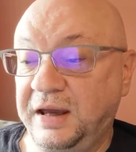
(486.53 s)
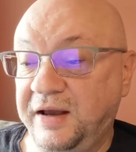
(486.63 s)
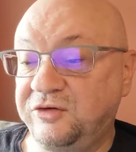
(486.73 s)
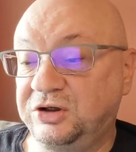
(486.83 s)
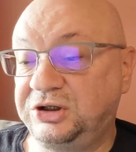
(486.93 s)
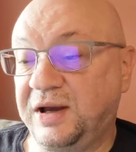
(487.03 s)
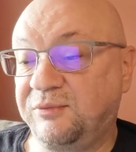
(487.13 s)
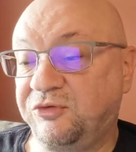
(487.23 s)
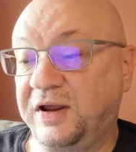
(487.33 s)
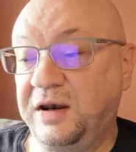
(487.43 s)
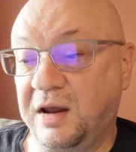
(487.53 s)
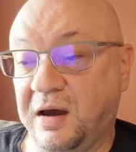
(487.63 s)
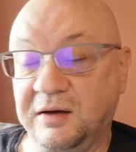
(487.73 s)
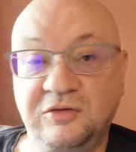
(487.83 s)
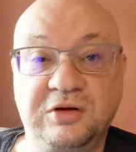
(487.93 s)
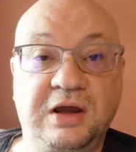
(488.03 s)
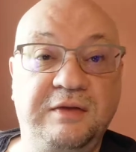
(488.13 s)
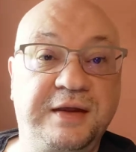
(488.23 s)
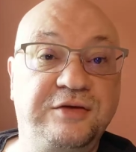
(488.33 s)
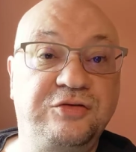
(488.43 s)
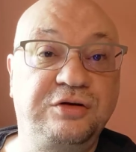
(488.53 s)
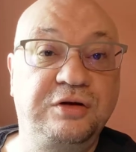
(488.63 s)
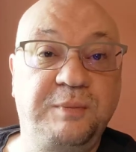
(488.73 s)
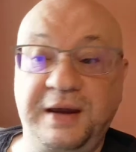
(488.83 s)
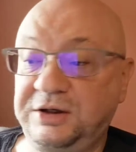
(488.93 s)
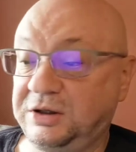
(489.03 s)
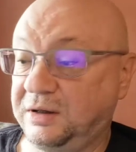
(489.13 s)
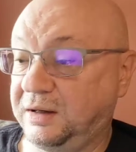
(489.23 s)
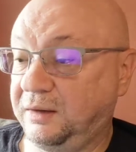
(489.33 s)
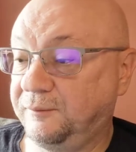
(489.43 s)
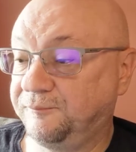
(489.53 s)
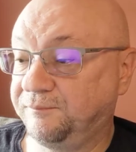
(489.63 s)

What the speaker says: as the shop friend knocked and then stood patiently.